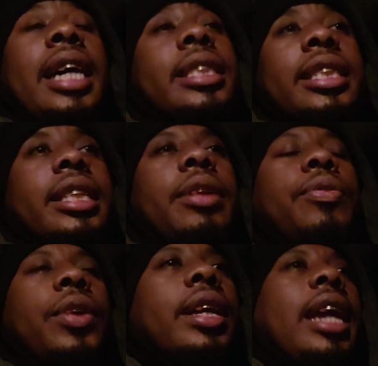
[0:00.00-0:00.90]
i just
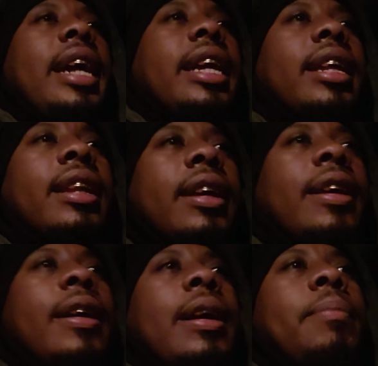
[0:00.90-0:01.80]
didn't feel like it
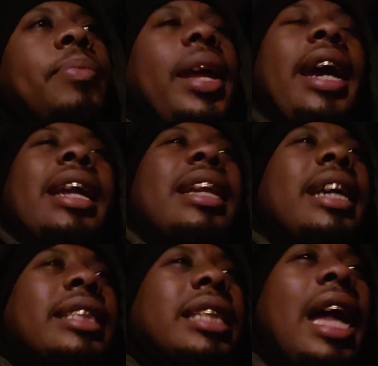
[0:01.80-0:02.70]
and
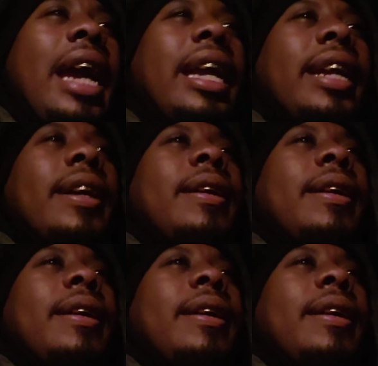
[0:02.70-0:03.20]
it's like